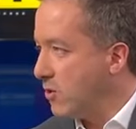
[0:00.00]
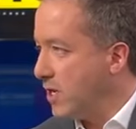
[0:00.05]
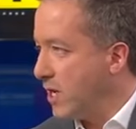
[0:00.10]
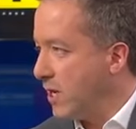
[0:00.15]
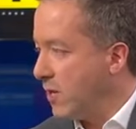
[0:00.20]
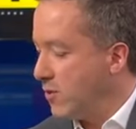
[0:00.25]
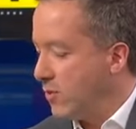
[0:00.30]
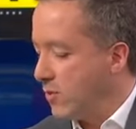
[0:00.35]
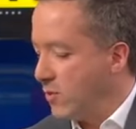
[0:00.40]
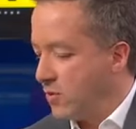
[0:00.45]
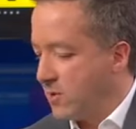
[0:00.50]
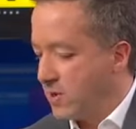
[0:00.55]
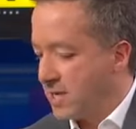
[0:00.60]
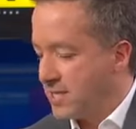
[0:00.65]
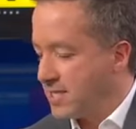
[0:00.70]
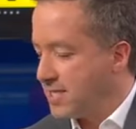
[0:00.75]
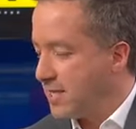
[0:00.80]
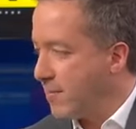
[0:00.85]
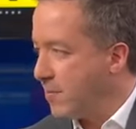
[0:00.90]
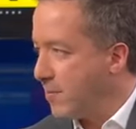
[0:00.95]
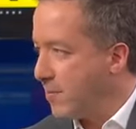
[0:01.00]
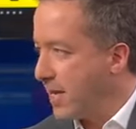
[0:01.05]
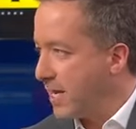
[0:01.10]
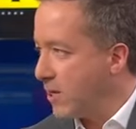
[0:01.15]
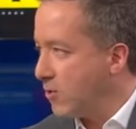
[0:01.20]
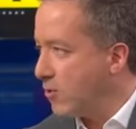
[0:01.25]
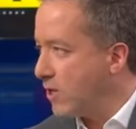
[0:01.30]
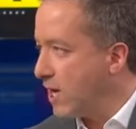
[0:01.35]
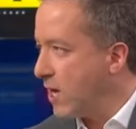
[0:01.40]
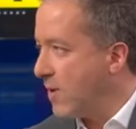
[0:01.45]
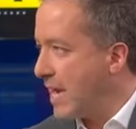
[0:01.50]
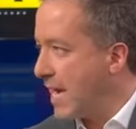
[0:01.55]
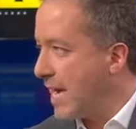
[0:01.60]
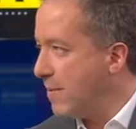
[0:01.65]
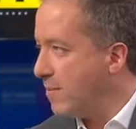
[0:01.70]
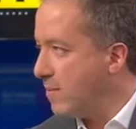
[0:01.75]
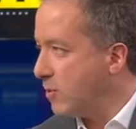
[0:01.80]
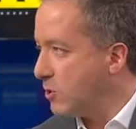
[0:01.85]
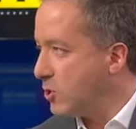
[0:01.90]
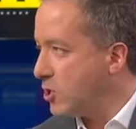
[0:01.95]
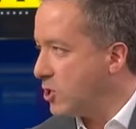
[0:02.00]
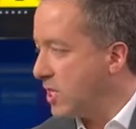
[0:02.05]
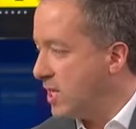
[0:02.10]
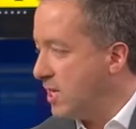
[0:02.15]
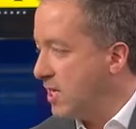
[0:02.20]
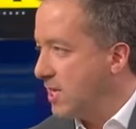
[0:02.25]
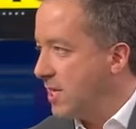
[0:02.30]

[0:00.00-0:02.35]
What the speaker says: no gazumping or no ambush,